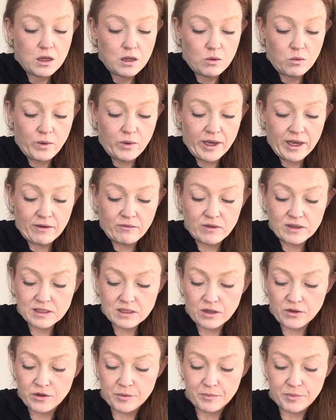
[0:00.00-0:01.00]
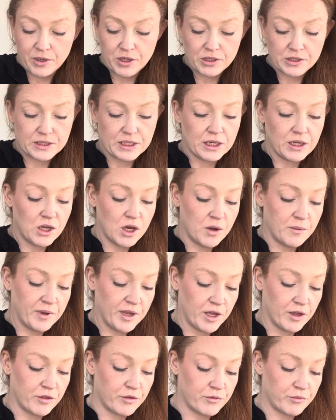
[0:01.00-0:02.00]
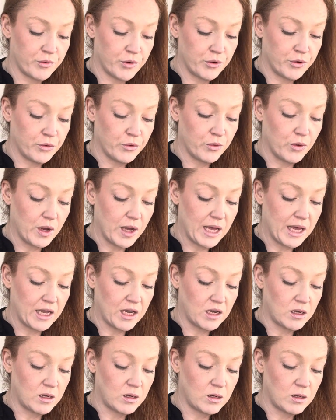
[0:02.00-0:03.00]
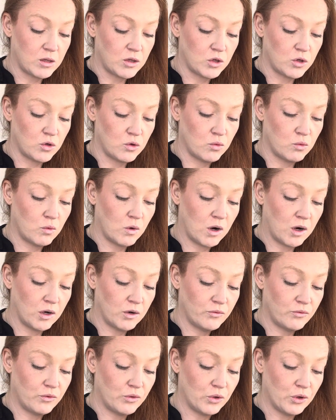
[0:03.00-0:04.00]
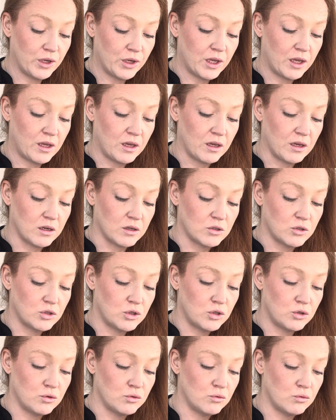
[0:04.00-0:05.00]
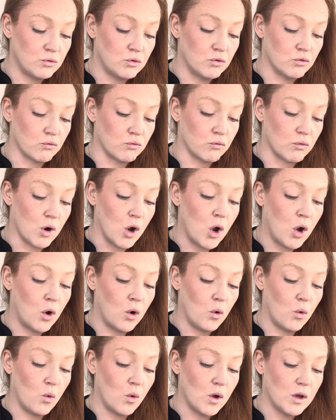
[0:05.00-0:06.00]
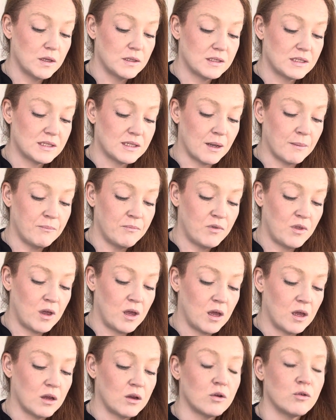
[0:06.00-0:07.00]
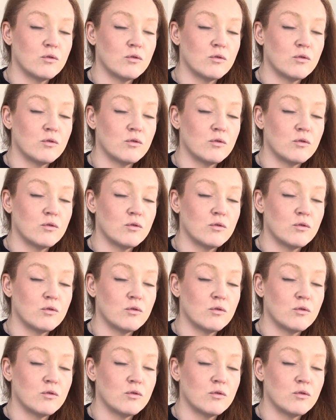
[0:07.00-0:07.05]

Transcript: we have this other person coming through, and you are looking to grow something